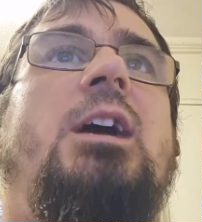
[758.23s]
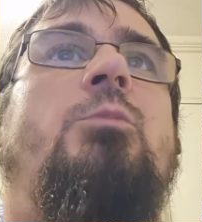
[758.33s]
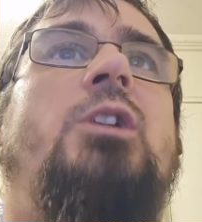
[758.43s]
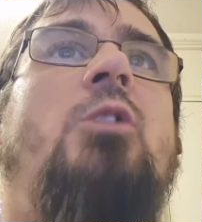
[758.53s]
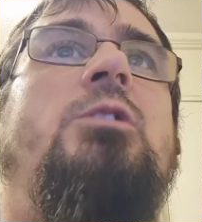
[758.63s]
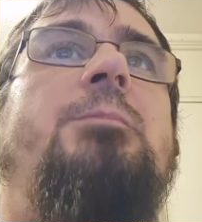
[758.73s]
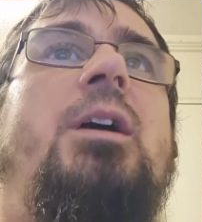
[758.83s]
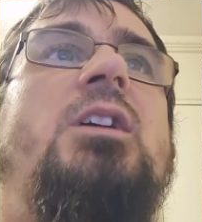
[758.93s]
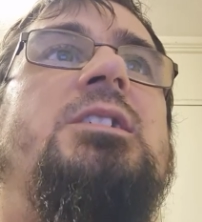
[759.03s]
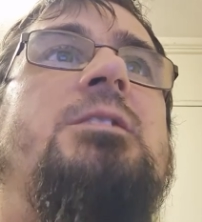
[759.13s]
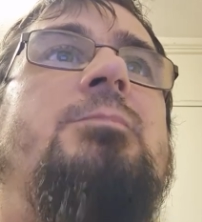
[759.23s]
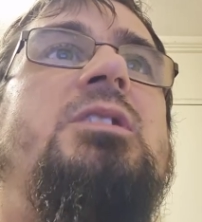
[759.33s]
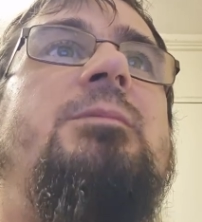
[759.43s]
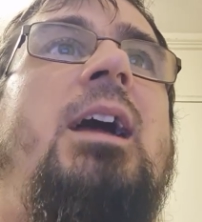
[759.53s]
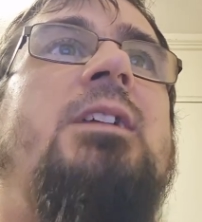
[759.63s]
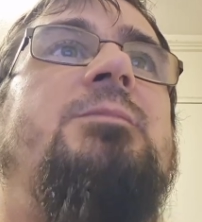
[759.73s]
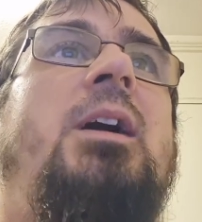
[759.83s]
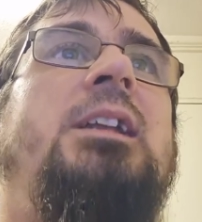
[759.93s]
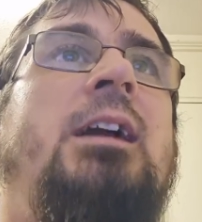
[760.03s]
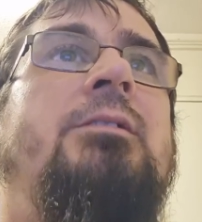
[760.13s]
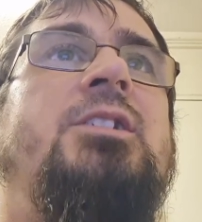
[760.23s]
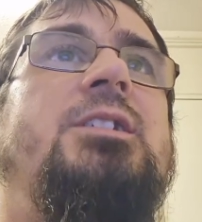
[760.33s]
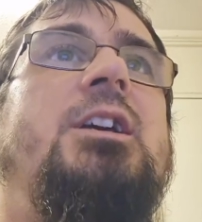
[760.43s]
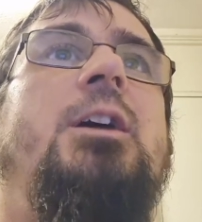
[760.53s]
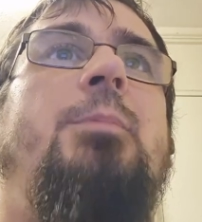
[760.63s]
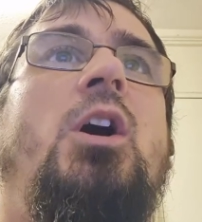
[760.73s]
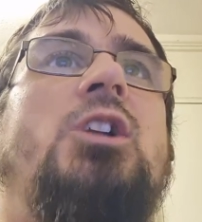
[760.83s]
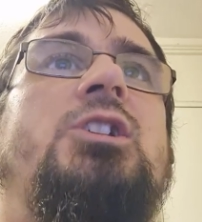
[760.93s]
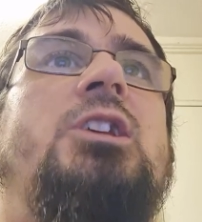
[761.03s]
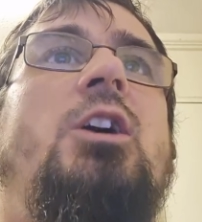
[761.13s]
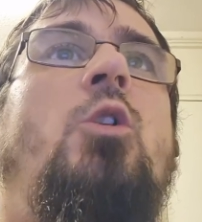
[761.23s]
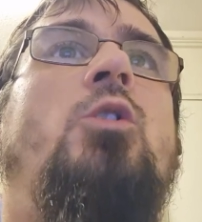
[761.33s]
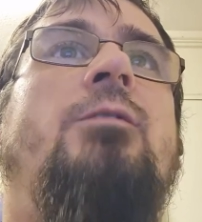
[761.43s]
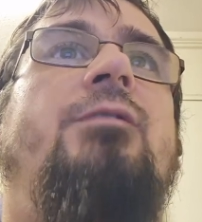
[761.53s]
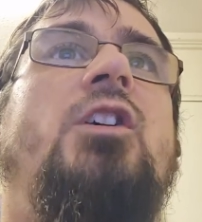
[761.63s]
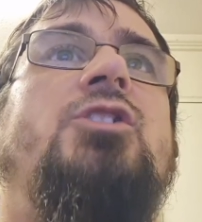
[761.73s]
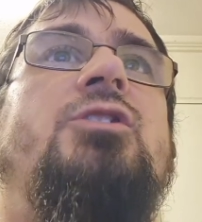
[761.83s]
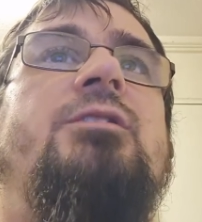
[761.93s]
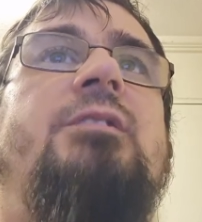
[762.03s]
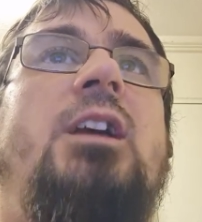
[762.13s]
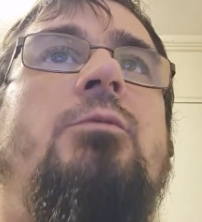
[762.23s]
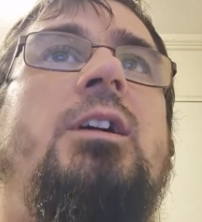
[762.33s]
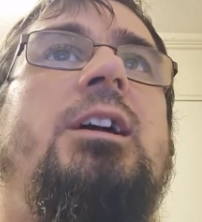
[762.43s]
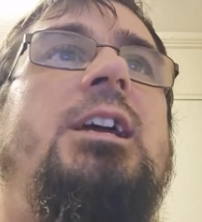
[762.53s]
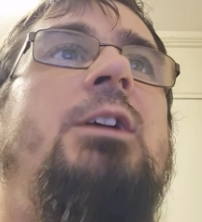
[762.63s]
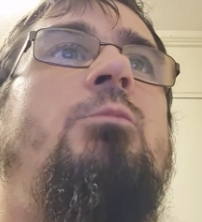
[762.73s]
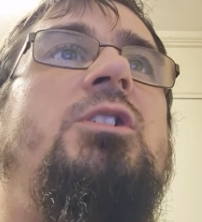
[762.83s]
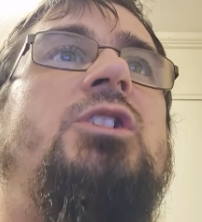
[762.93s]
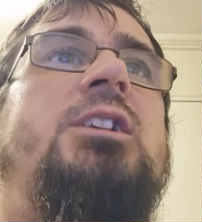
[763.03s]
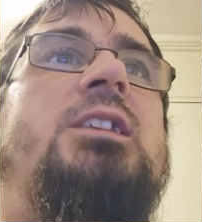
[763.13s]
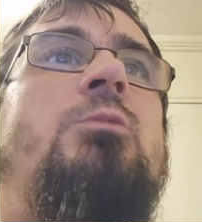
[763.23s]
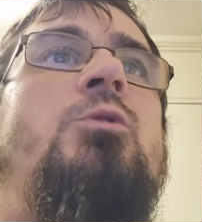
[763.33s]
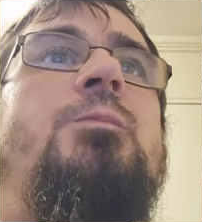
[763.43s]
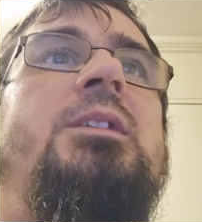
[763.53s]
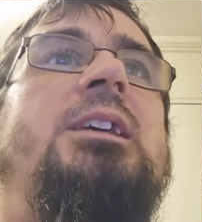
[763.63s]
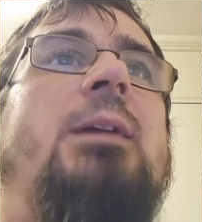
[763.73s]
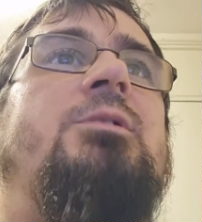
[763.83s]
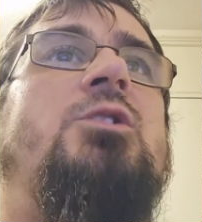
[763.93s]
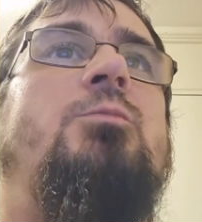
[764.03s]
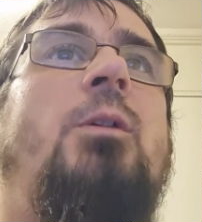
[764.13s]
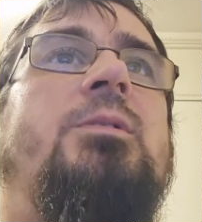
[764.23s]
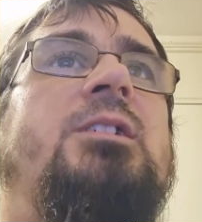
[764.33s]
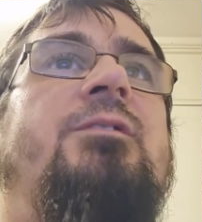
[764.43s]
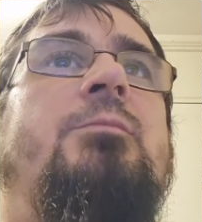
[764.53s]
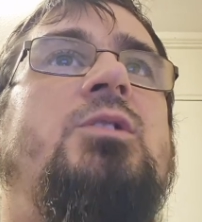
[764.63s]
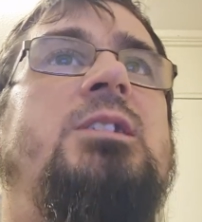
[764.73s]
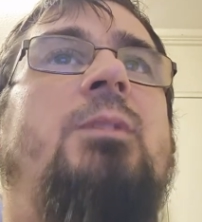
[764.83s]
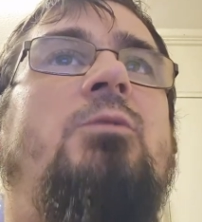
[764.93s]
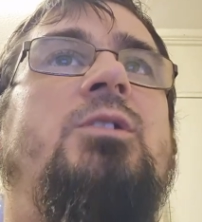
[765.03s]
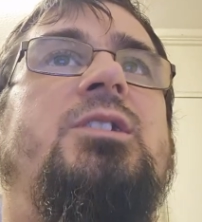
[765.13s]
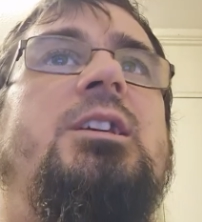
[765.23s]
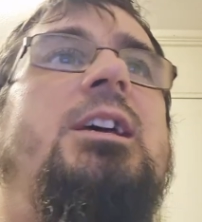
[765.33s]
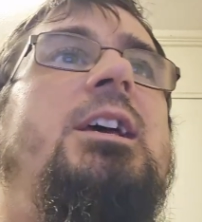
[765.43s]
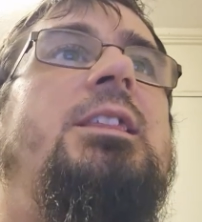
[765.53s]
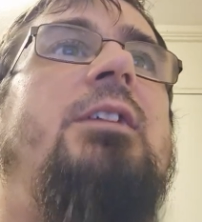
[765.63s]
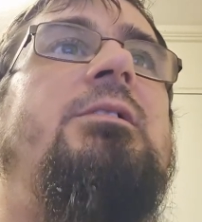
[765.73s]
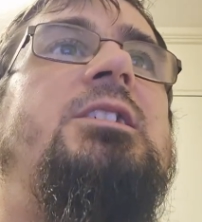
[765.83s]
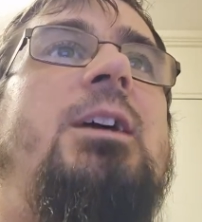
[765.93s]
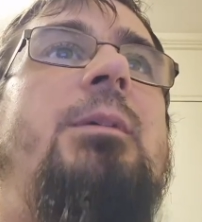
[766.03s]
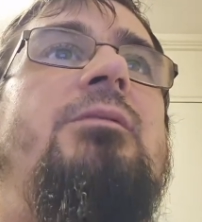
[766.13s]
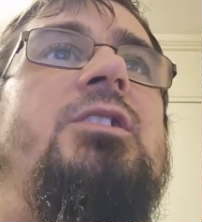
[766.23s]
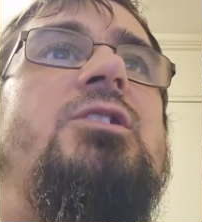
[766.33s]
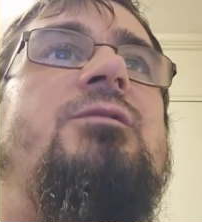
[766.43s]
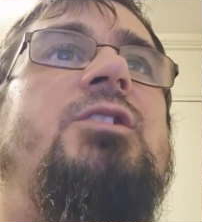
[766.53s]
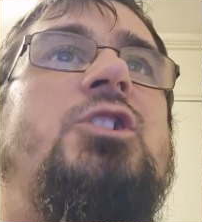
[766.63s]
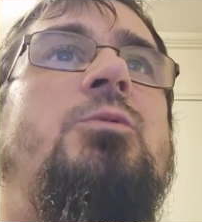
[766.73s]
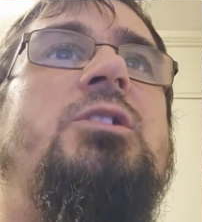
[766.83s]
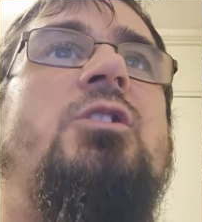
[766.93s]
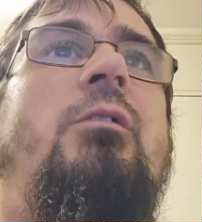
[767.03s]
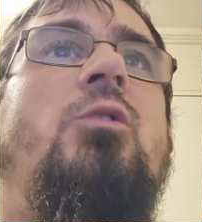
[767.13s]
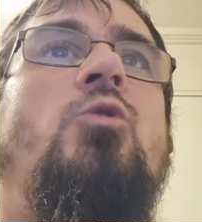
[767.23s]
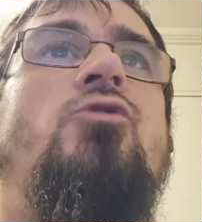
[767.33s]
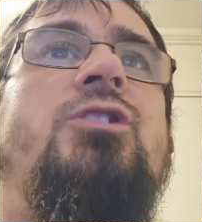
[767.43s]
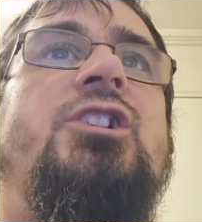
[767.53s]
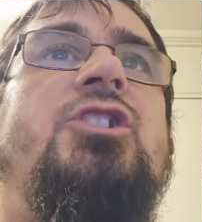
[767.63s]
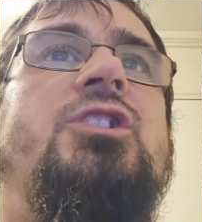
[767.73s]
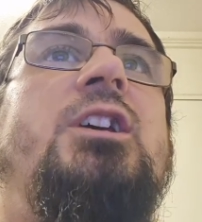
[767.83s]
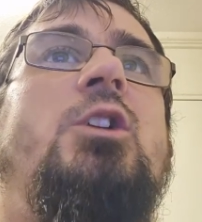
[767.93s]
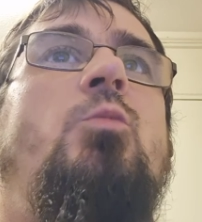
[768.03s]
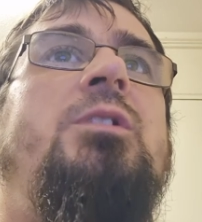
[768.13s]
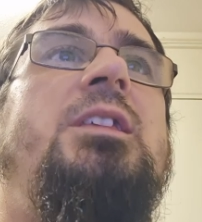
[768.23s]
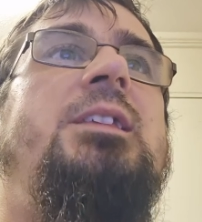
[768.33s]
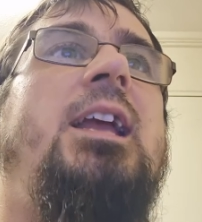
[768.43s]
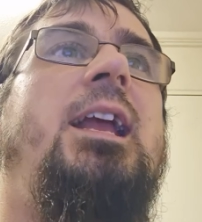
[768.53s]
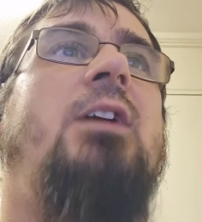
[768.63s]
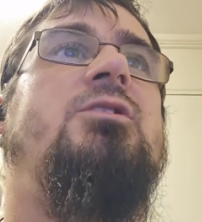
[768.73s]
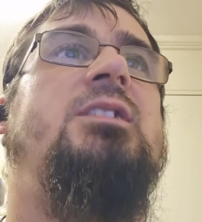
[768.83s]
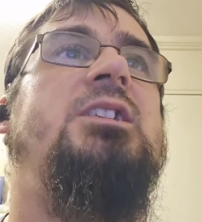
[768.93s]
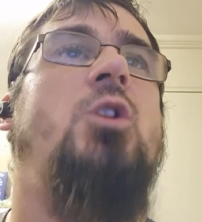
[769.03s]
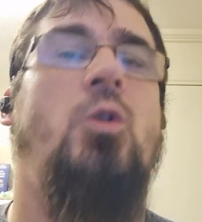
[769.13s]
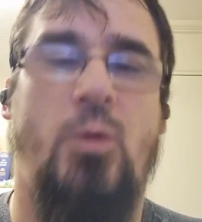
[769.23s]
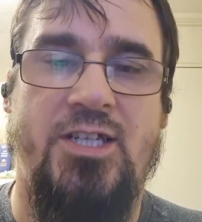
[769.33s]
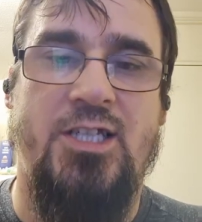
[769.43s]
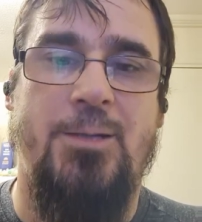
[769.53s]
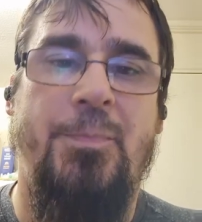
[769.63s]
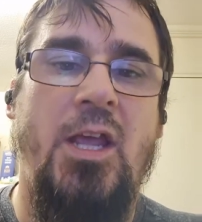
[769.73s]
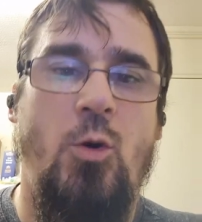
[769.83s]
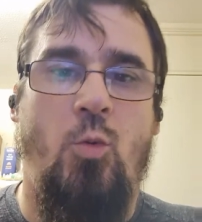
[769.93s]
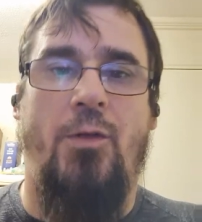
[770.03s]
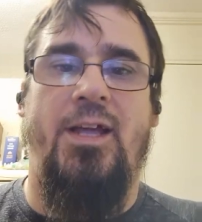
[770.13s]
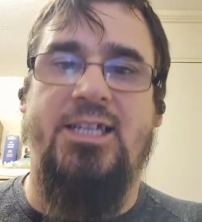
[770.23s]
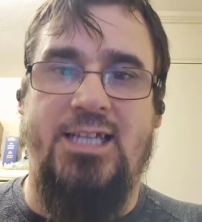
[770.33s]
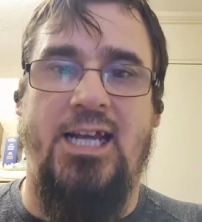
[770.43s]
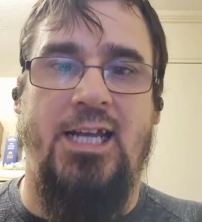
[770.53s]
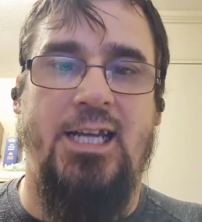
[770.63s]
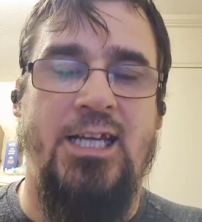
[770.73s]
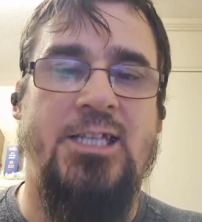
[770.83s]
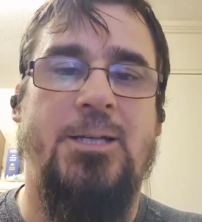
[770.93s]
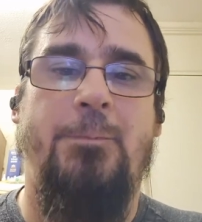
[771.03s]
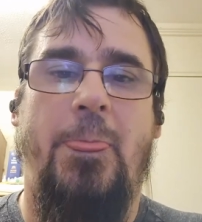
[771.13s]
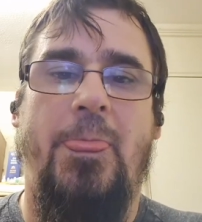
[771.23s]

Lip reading: and would only pass into Muslim hands by inheritance, purchase, or conversions of the owner, in which case they would be the absolute property of the Muslim owners. There is some evidence of the two historical traditions within the accounts of these conquests. What they're saying is